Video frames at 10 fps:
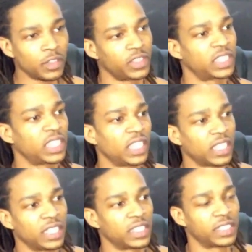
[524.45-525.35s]
physique
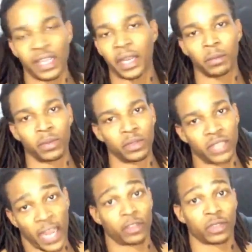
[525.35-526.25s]
is attainable
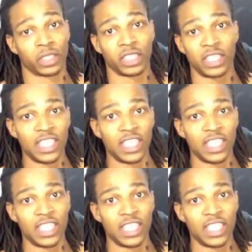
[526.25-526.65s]
naturally.